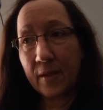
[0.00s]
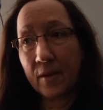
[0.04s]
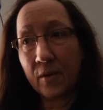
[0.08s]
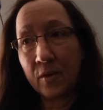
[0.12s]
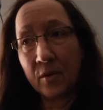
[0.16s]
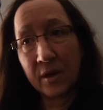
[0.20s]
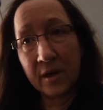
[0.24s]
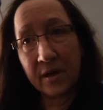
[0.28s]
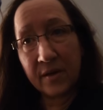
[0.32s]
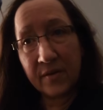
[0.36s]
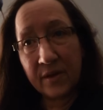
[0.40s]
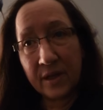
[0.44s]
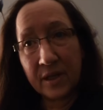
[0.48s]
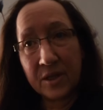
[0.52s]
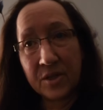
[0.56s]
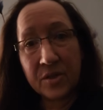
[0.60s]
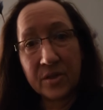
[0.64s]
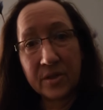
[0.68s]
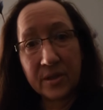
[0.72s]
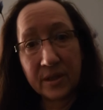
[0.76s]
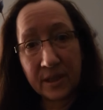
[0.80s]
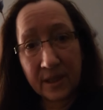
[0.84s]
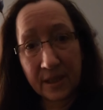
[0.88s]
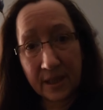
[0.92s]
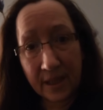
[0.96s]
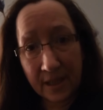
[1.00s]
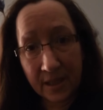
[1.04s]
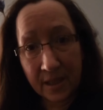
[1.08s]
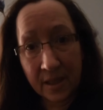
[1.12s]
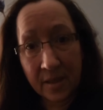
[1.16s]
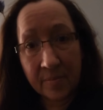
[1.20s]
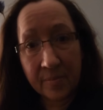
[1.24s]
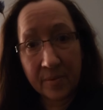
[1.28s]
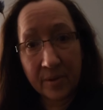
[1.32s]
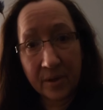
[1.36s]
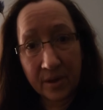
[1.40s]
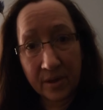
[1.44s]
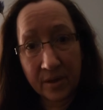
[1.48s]
or eventually end
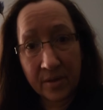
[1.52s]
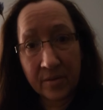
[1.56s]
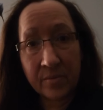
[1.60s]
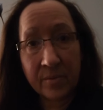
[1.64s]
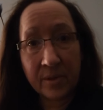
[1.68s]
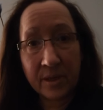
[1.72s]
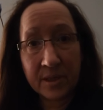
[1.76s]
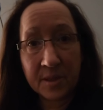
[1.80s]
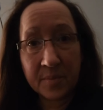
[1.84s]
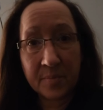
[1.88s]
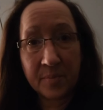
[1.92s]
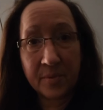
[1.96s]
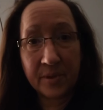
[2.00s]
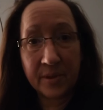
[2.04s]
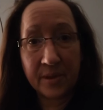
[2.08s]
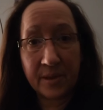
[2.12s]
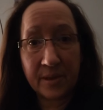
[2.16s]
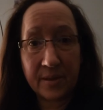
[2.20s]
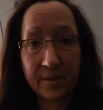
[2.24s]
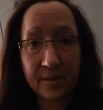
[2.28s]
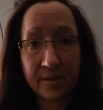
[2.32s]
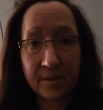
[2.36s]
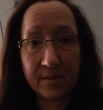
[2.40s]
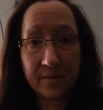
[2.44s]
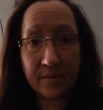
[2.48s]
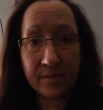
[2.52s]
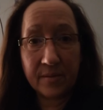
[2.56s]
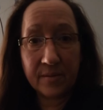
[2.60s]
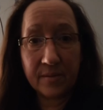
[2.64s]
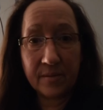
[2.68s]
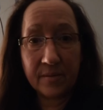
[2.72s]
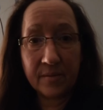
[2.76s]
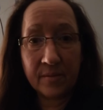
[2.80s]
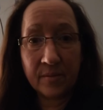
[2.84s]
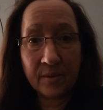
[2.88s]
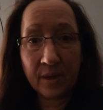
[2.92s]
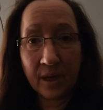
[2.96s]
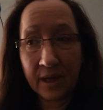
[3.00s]
up on a respirator.
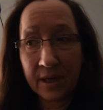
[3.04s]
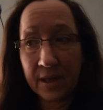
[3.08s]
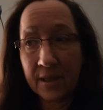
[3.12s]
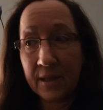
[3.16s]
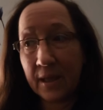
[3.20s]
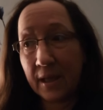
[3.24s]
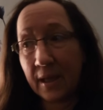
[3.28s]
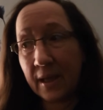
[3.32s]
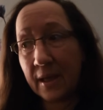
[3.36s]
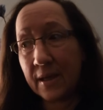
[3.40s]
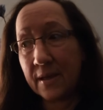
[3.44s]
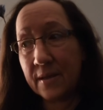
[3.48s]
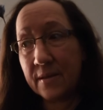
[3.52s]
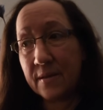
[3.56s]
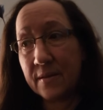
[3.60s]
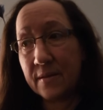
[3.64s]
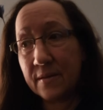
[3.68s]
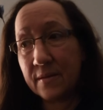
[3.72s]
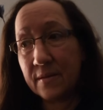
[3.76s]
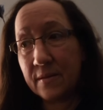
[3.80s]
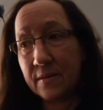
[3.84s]
Why can't